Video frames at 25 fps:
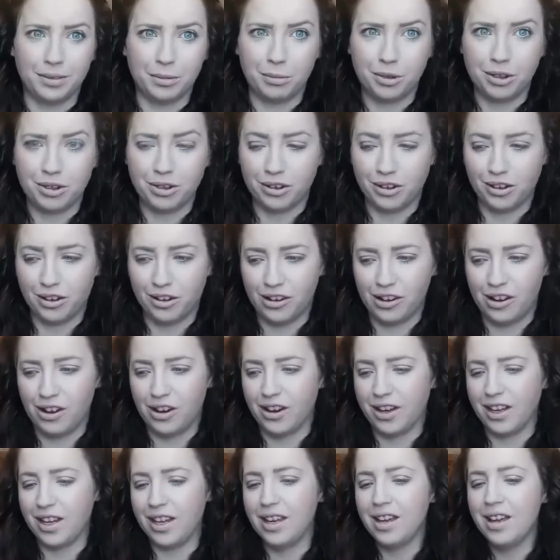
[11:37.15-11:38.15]
I'm not going
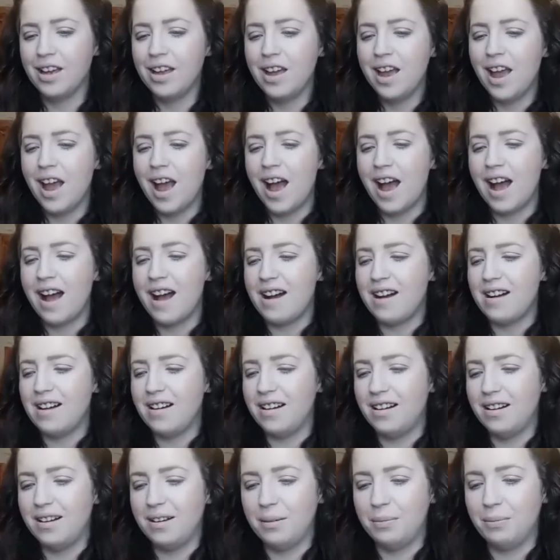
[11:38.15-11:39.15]
to
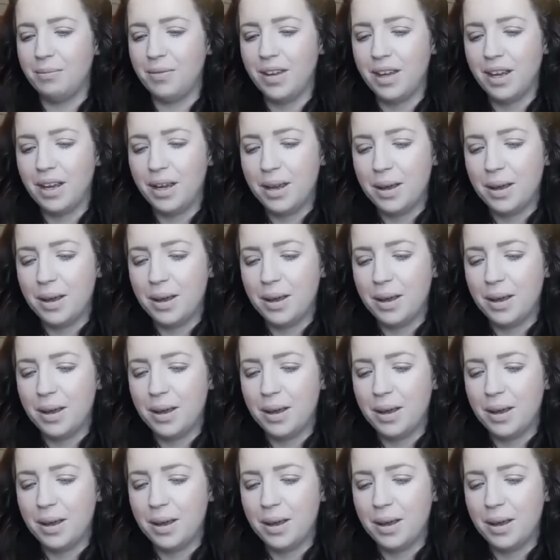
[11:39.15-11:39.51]
lie.